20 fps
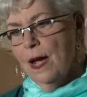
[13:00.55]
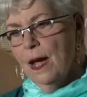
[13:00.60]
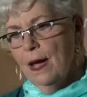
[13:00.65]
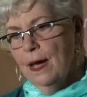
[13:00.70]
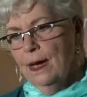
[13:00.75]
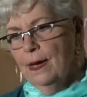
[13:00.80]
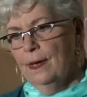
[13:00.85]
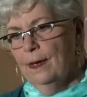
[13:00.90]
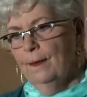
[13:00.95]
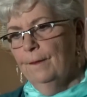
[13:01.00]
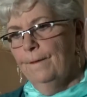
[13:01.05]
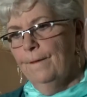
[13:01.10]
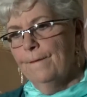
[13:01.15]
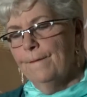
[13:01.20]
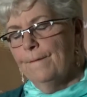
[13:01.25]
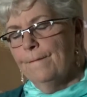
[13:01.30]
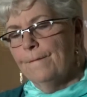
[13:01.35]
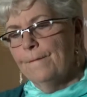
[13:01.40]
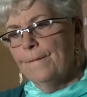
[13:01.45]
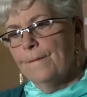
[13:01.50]
Um,
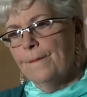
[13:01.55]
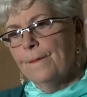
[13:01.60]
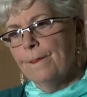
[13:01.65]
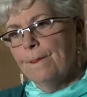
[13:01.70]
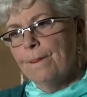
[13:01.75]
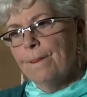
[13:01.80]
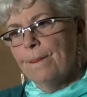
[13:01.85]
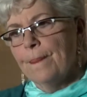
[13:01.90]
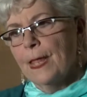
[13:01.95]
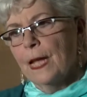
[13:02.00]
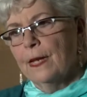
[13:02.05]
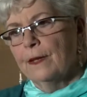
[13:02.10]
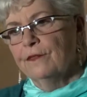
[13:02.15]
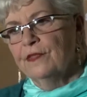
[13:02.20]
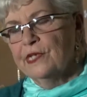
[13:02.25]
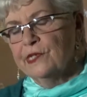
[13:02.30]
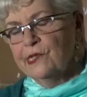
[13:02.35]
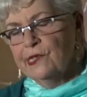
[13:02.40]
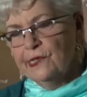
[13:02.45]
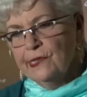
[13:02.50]

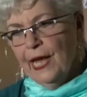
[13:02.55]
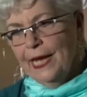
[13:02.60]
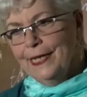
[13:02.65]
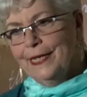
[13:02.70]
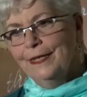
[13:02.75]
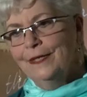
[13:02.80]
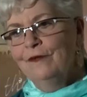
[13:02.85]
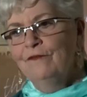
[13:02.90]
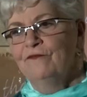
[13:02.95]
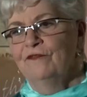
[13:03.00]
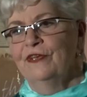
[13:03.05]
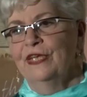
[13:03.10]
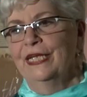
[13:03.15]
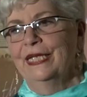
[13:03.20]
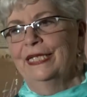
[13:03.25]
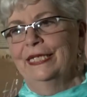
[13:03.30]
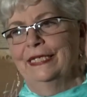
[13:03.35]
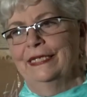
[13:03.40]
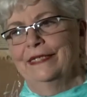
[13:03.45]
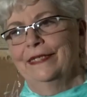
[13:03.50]
the second
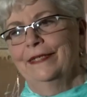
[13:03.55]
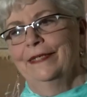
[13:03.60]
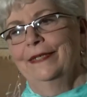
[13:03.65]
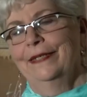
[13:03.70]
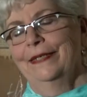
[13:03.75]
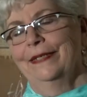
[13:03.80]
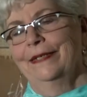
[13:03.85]
event,